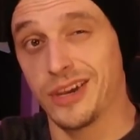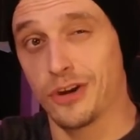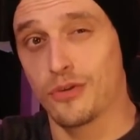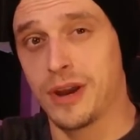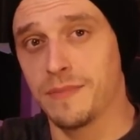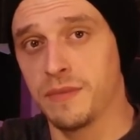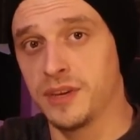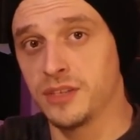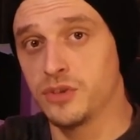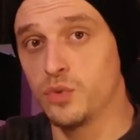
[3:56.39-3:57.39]
and cram them
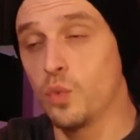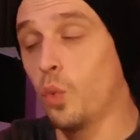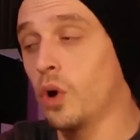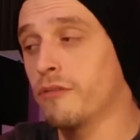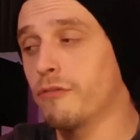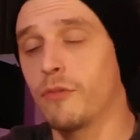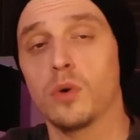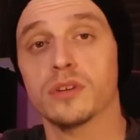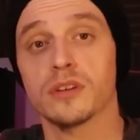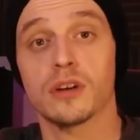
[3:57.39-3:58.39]
into one
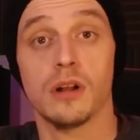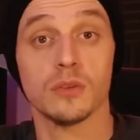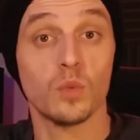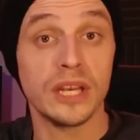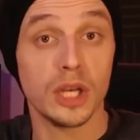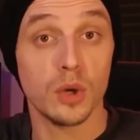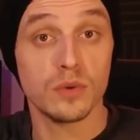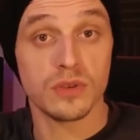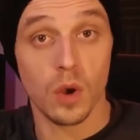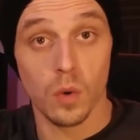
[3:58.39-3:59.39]
folder called
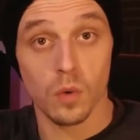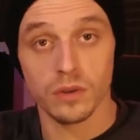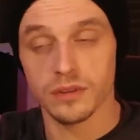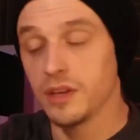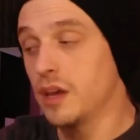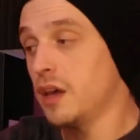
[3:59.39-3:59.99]
Windows Old.